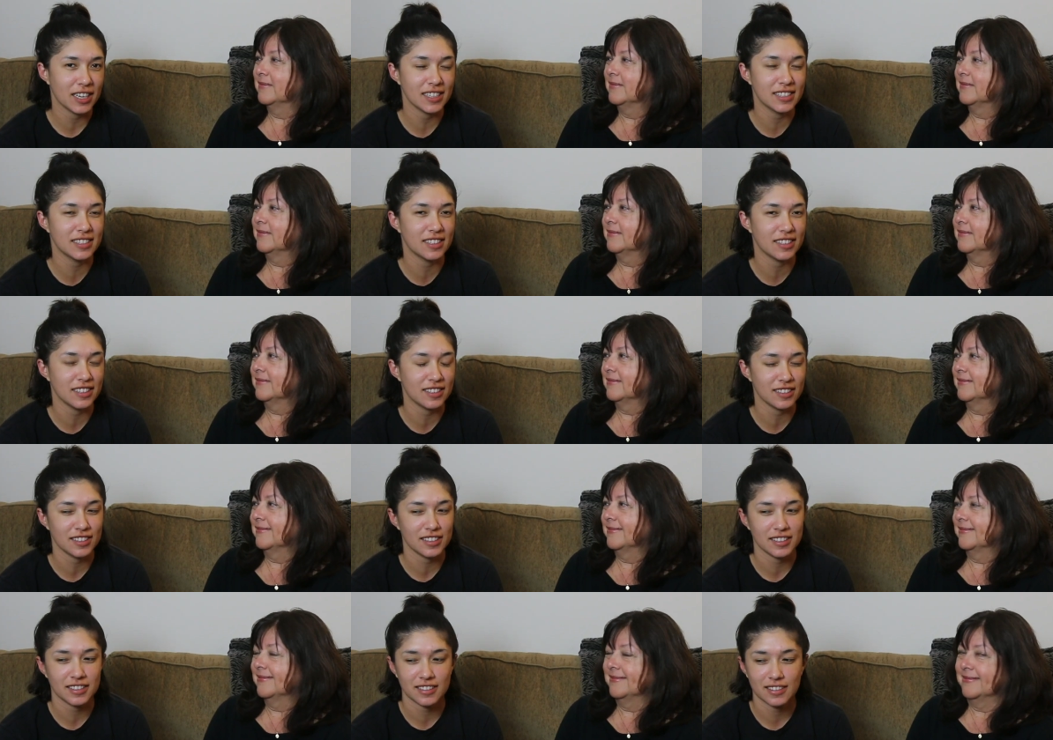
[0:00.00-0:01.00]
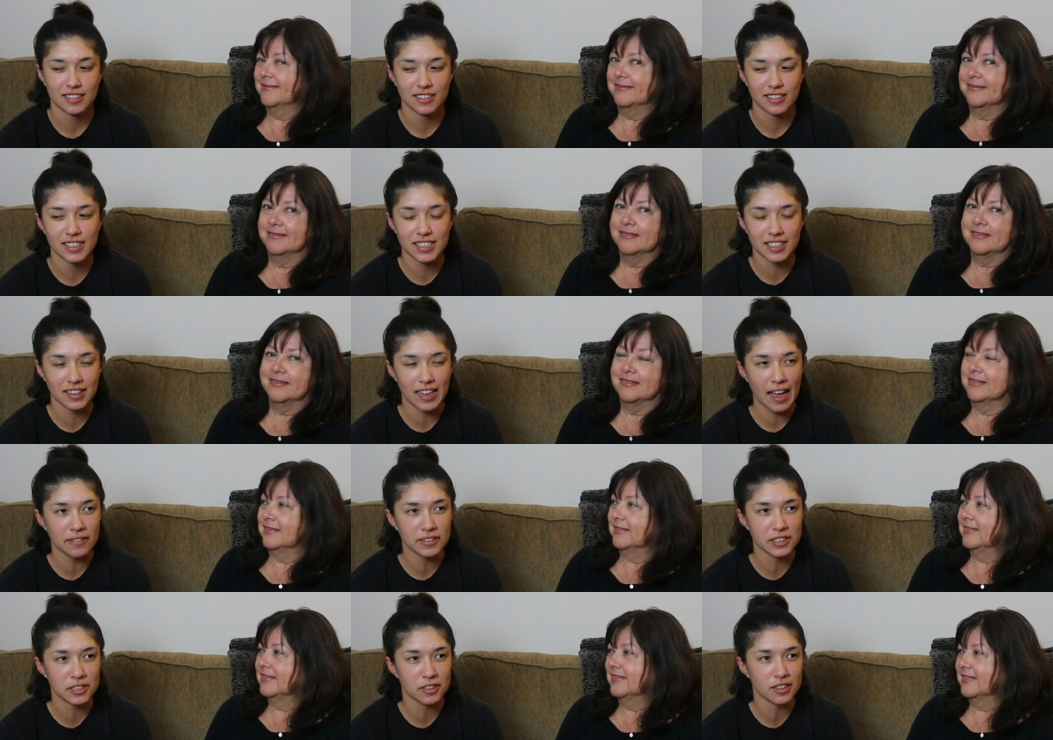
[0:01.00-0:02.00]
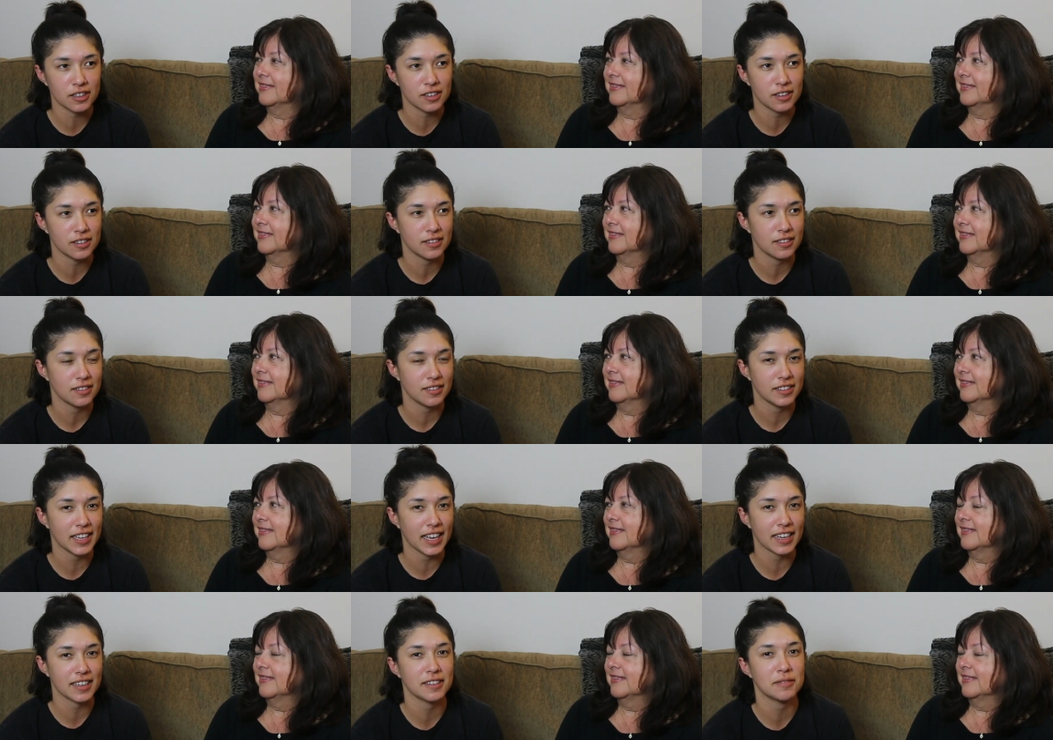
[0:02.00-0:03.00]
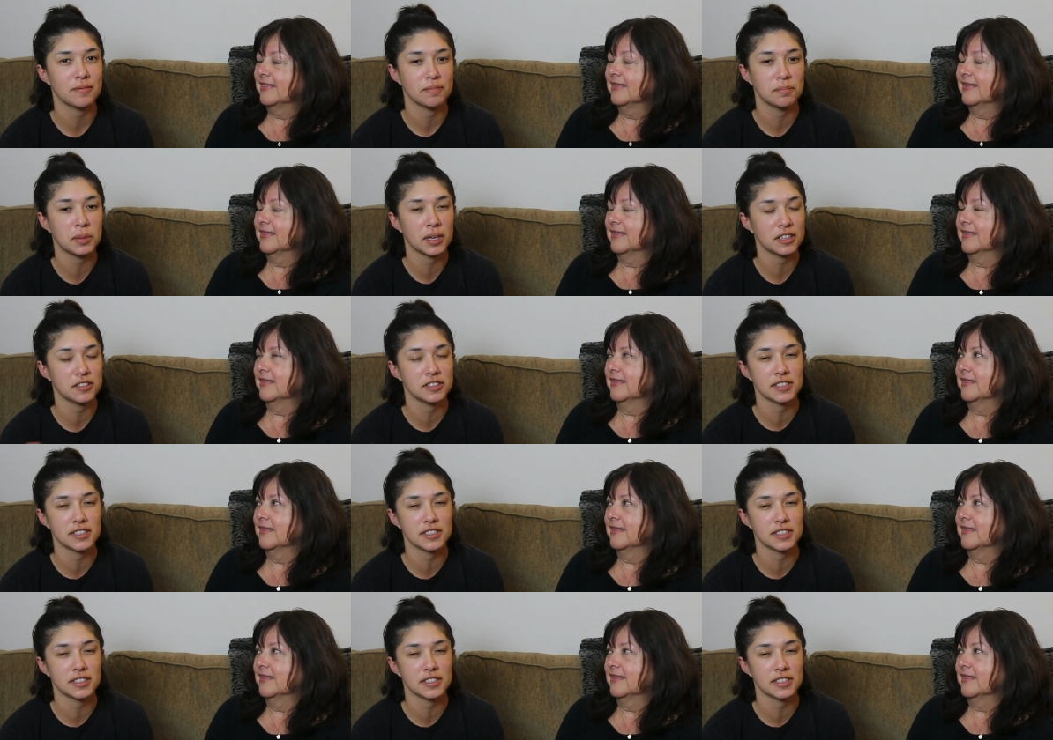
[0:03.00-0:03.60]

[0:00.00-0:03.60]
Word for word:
Speaker 1: it's a it's a lavender like butter